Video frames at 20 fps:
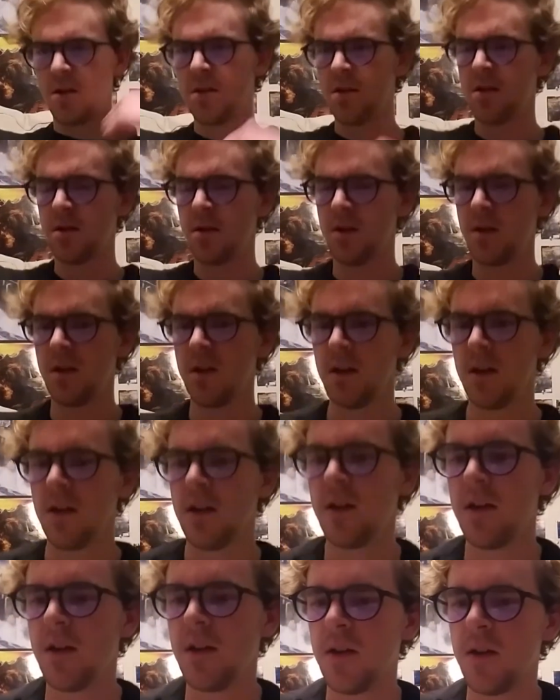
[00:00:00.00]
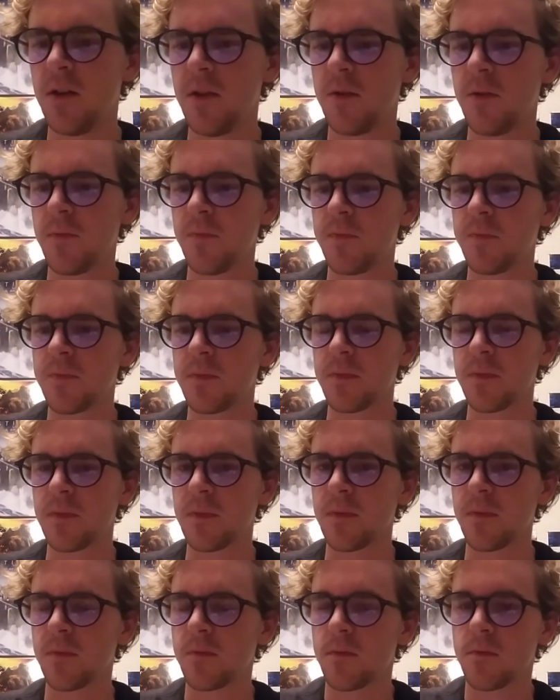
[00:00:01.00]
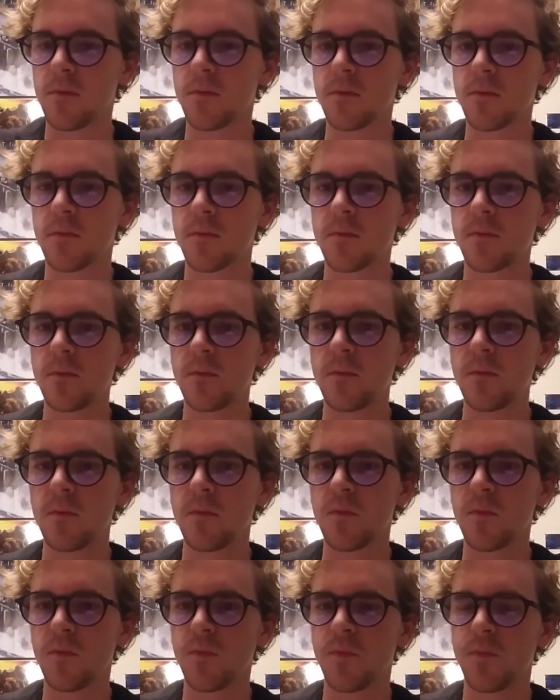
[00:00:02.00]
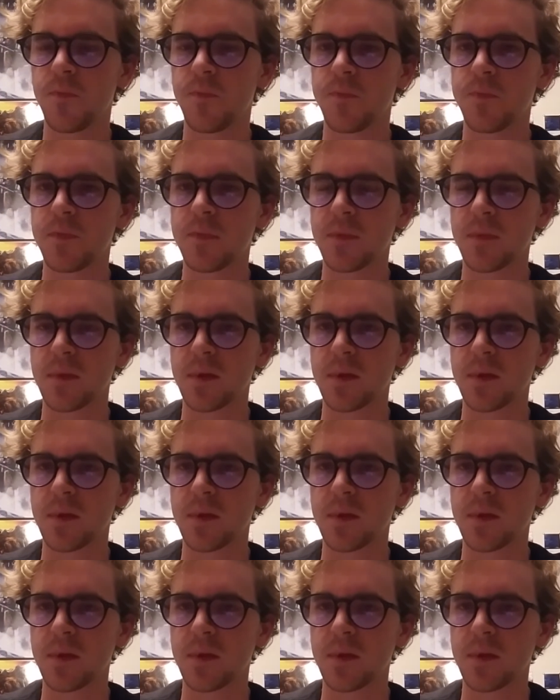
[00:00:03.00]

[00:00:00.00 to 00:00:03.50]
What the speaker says: (silence)